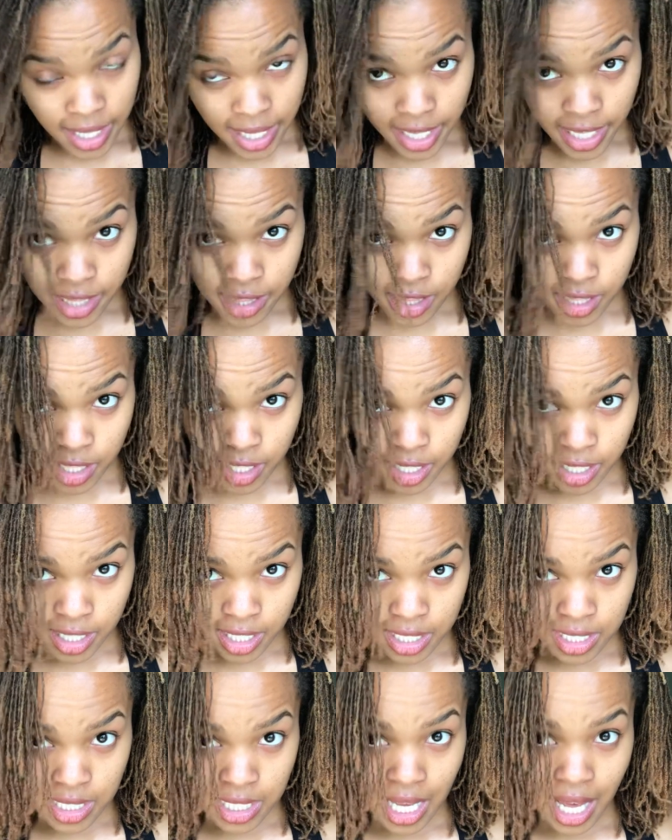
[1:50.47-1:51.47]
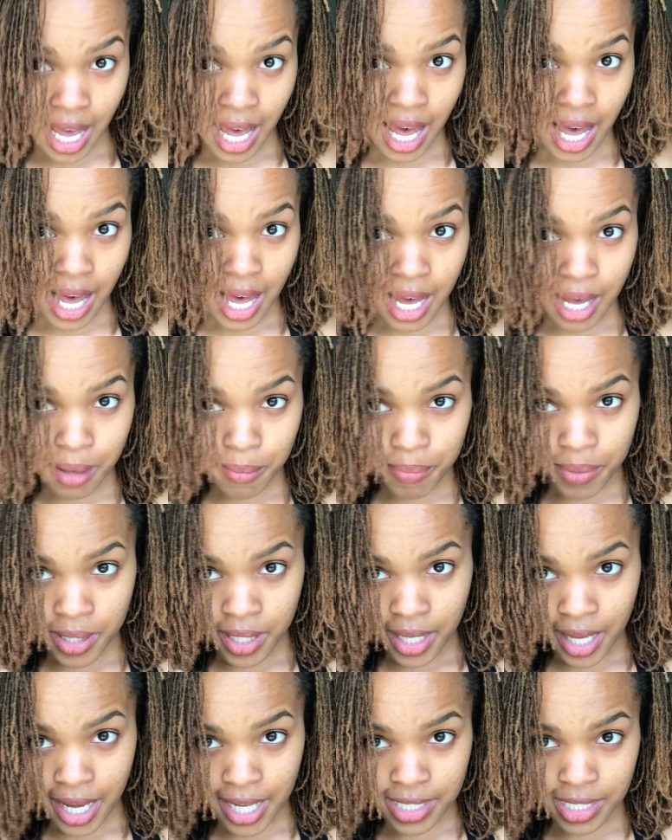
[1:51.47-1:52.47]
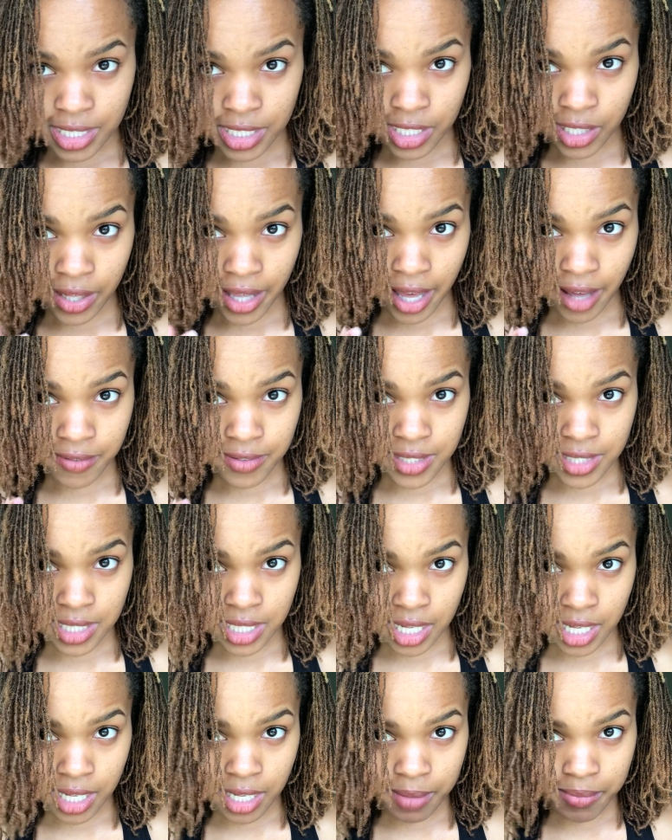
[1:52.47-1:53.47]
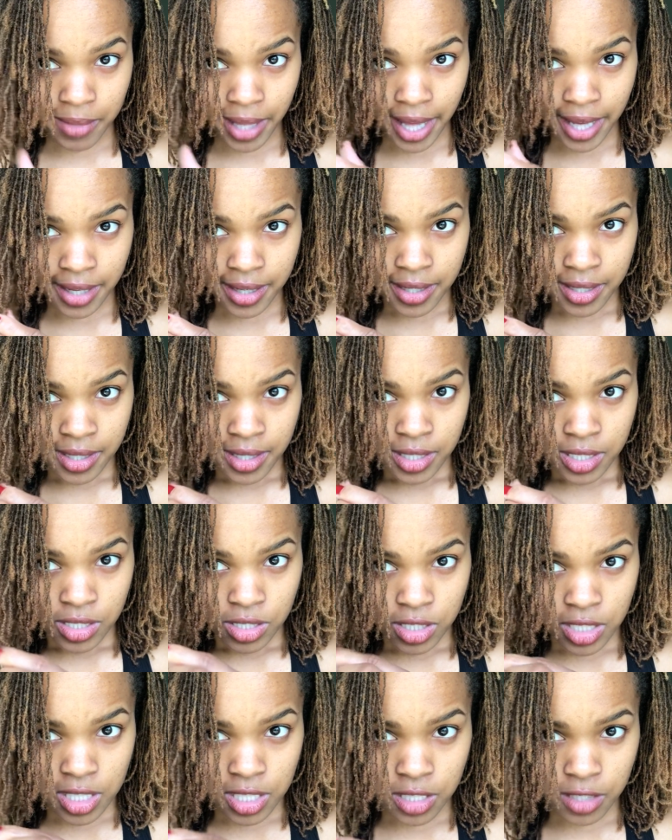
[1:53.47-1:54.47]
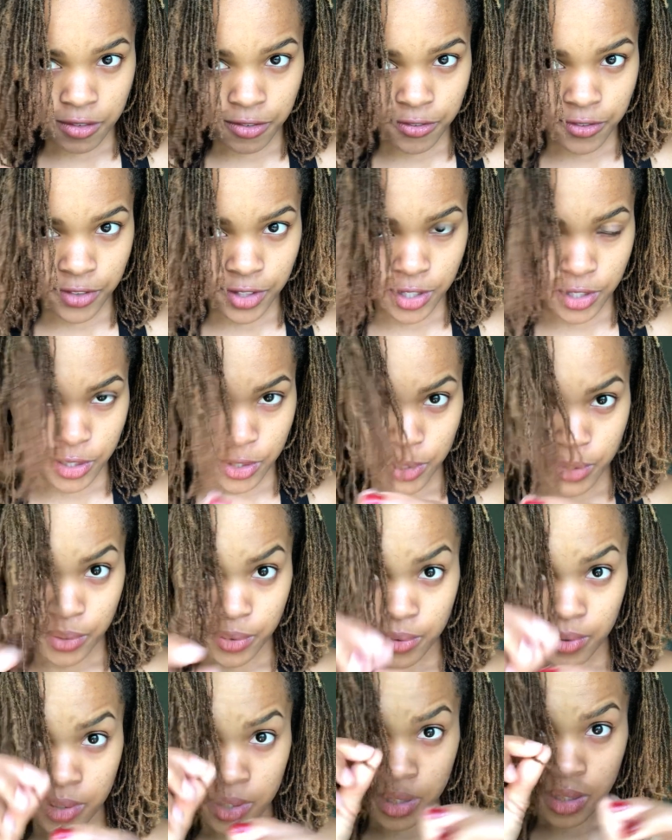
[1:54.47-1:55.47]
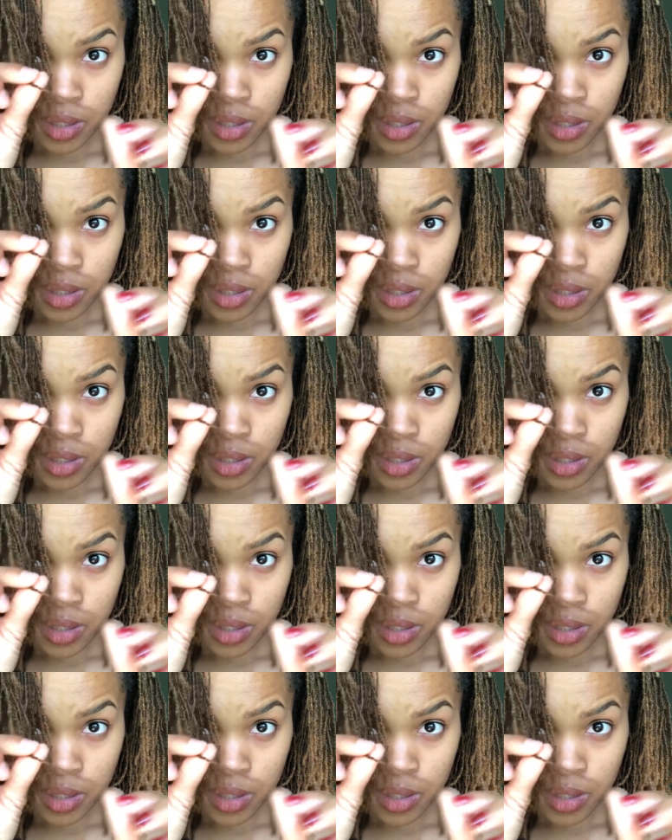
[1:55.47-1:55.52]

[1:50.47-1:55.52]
in the top, I still have some, like just a few